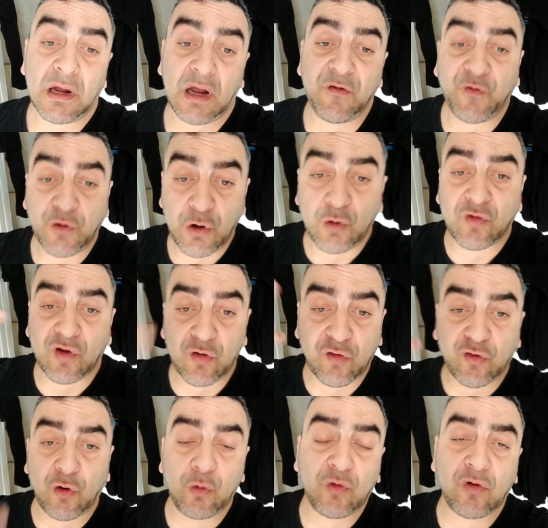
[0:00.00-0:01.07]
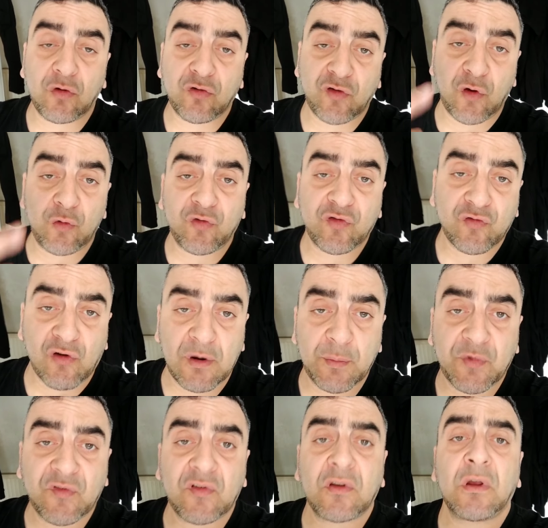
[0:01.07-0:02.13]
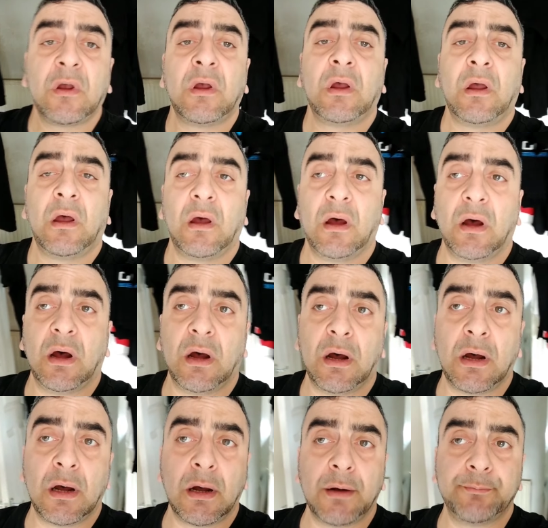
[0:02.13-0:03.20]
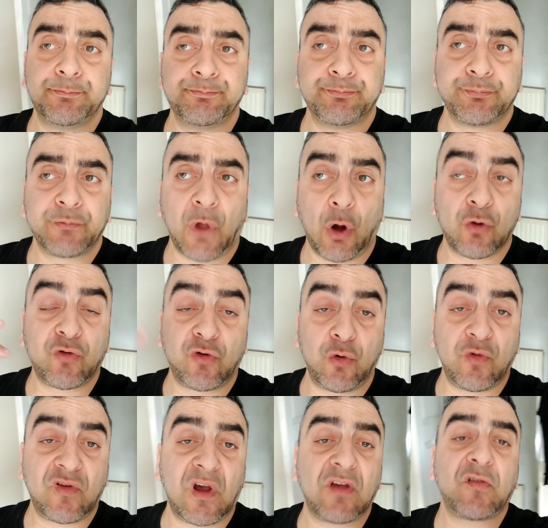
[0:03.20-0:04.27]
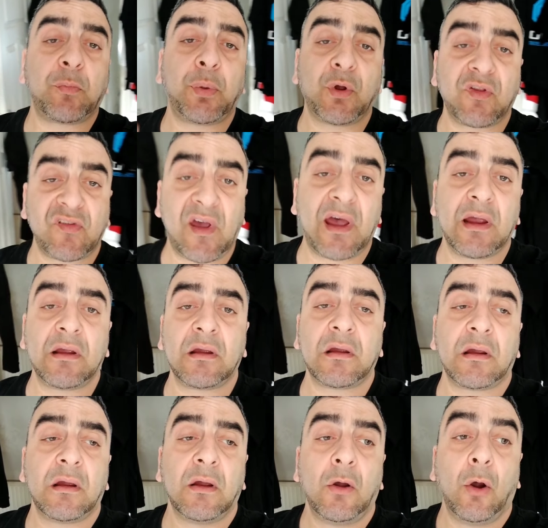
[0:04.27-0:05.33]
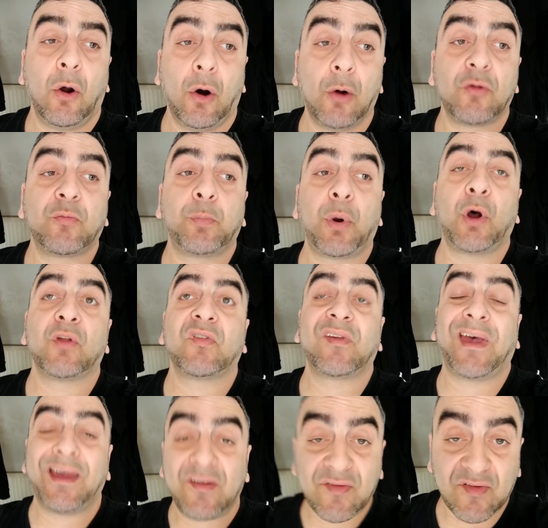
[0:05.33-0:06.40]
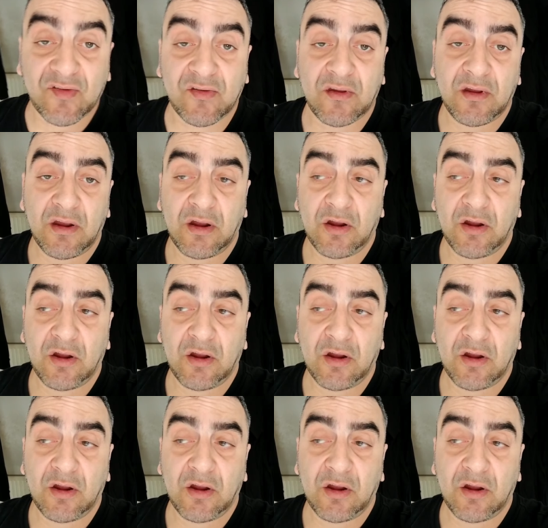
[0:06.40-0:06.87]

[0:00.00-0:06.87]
If you're using two strips, or 2 tests per tank, or per test,